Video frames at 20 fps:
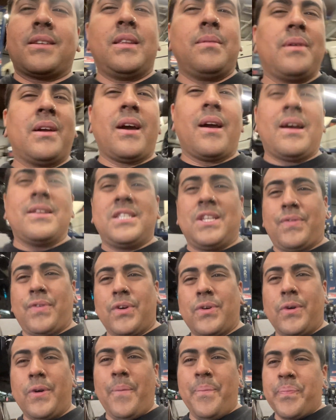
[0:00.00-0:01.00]
to be kind of
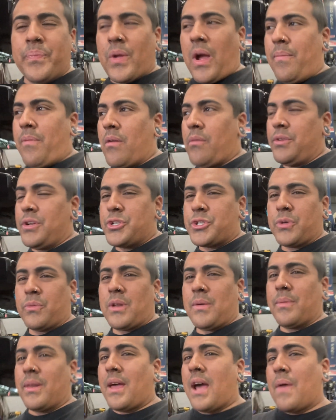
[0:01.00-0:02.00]
difficult. I'm not really sure what
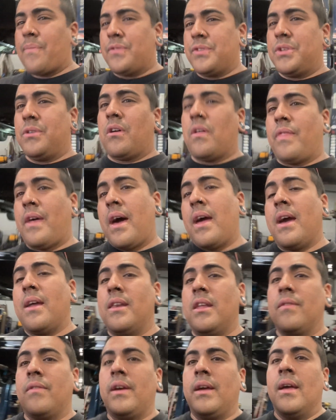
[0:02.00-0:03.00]
I'm going to have to do on that end
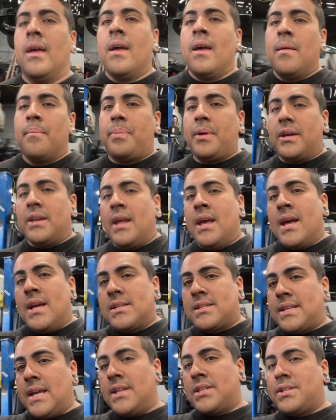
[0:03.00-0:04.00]
of it, but
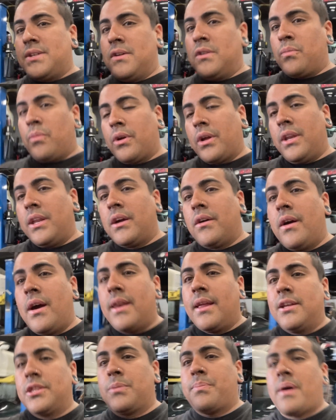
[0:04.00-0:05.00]
stay tuned. We're going to go ahead
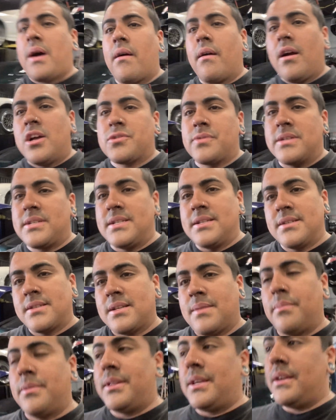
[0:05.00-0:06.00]
and get the Powerhouse Racing
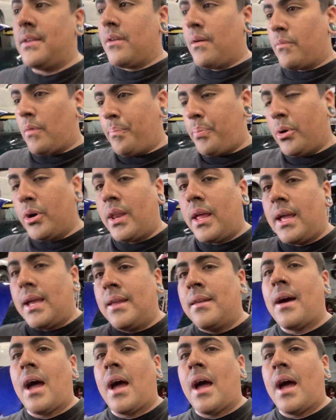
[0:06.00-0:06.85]
Assembly put in.